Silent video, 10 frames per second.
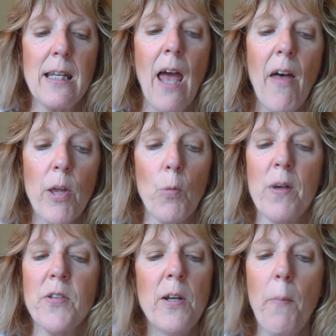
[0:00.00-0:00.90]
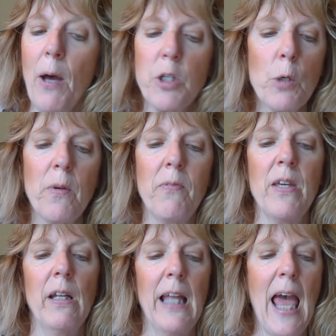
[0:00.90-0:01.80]
and Heather wasn't about to
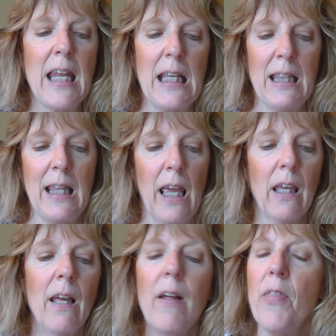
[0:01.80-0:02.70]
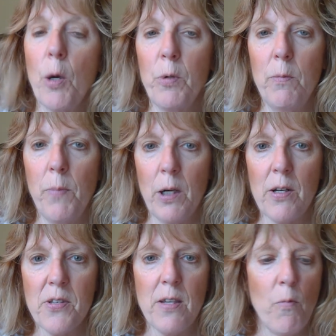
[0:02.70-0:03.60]
reveal anything that would
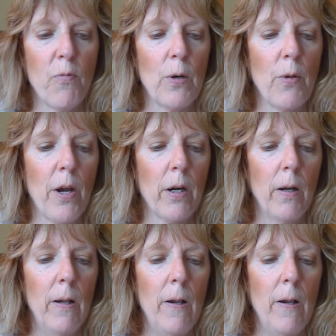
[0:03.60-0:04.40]
embarrass him further.